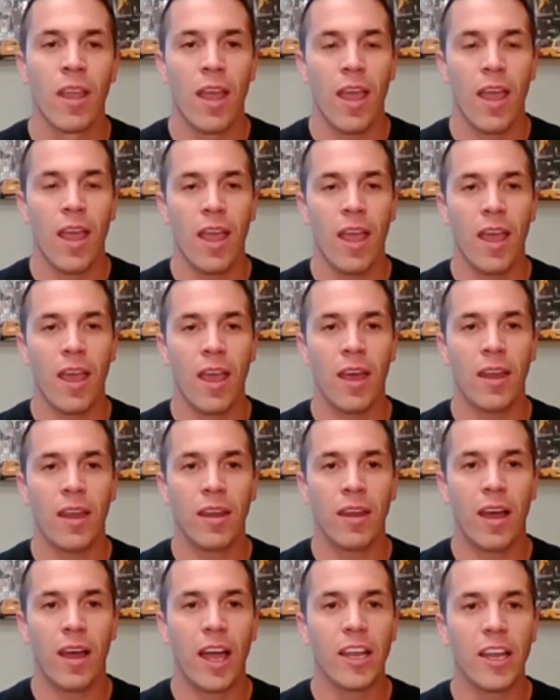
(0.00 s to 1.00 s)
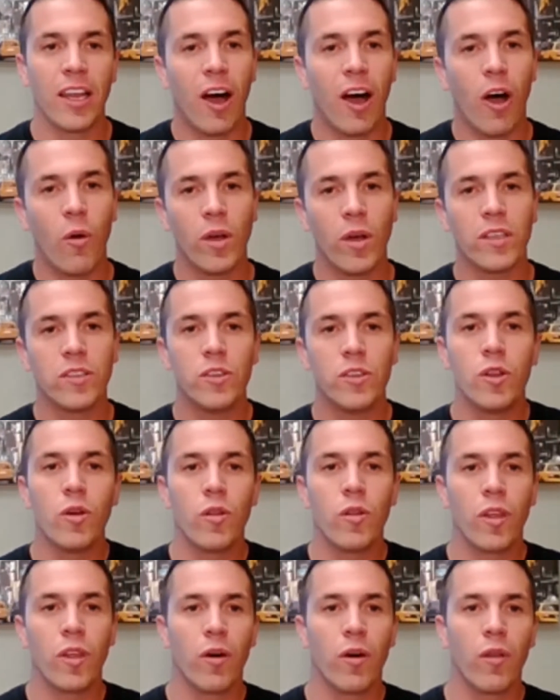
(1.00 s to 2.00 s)
And I always
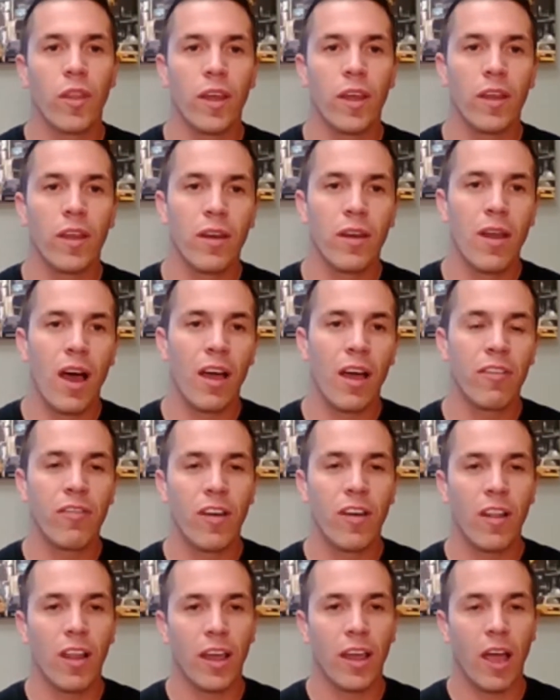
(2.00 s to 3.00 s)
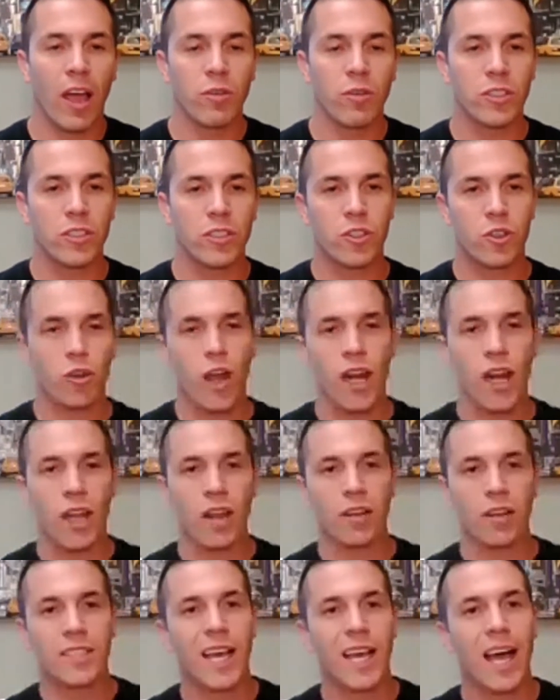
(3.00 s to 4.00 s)
knew though that I felt like I was
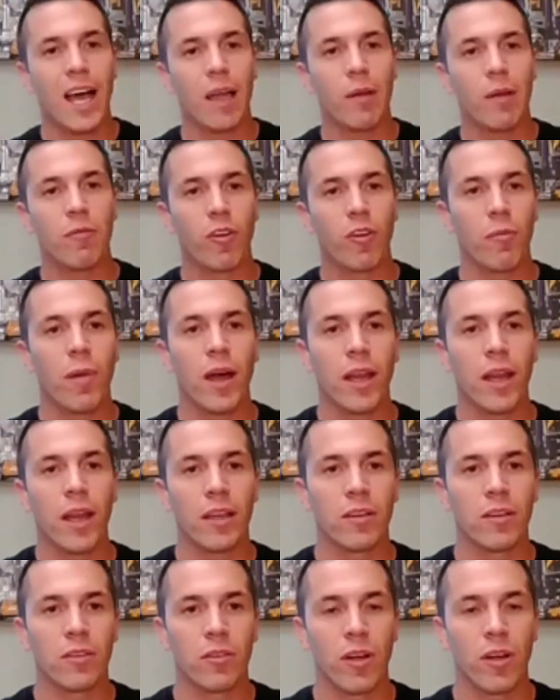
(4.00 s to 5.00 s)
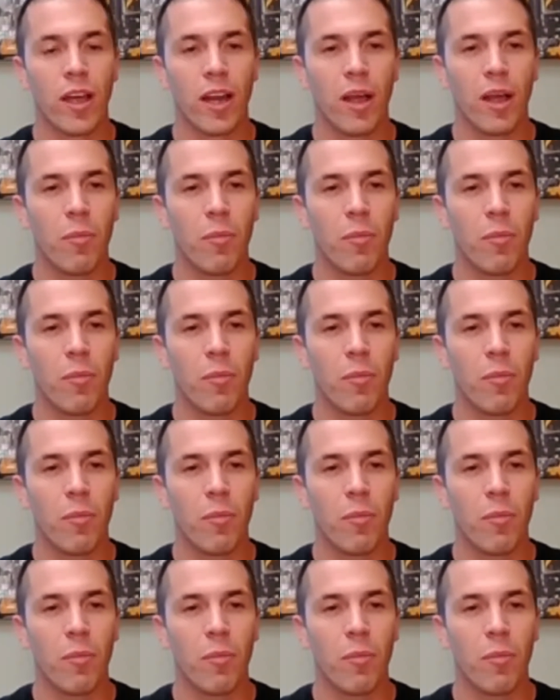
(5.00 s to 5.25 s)
trading time for money, right?